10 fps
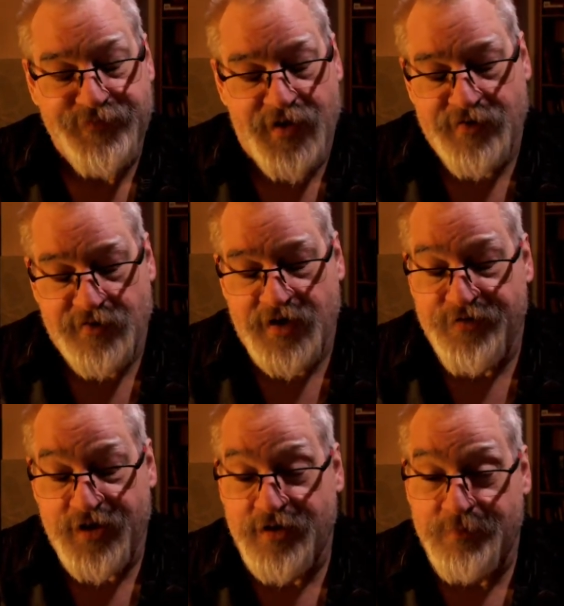I don't know how
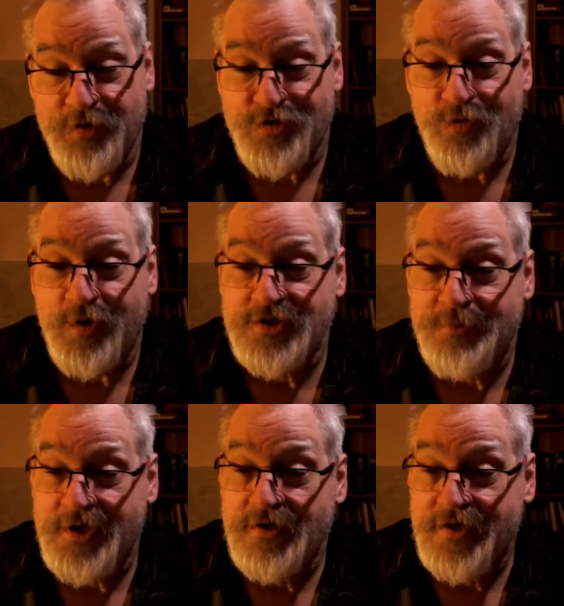the other person was,
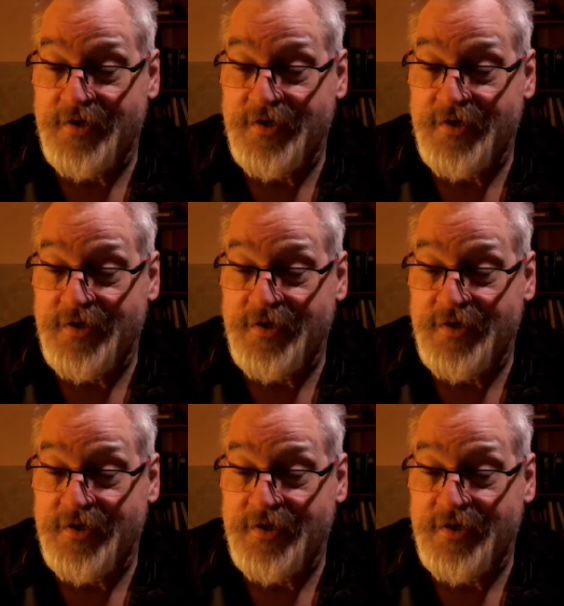but